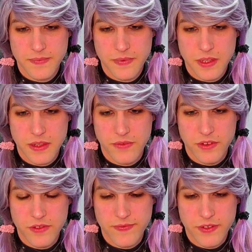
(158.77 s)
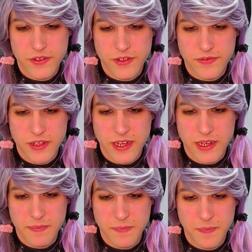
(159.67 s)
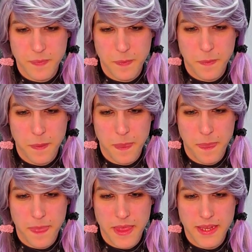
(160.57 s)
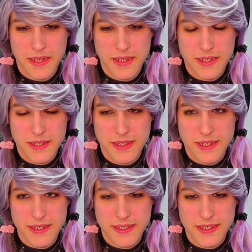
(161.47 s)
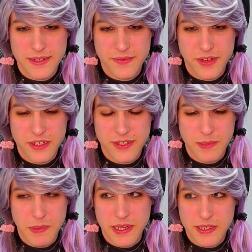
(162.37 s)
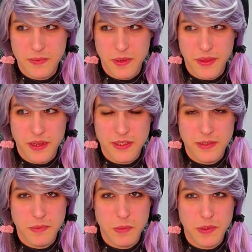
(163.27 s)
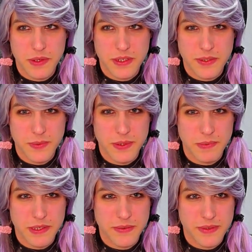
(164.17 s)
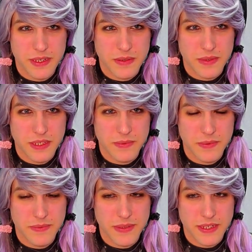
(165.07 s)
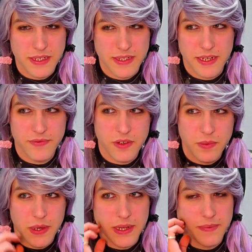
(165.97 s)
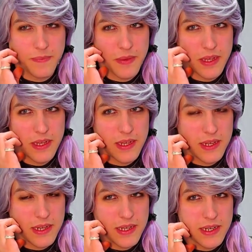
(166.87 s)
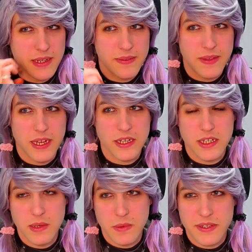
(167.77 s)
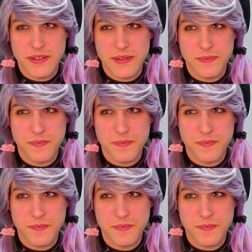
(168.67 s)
In the first version of the game, this register plus was a custom component as well, but yeah, as I said, for a while there actually was an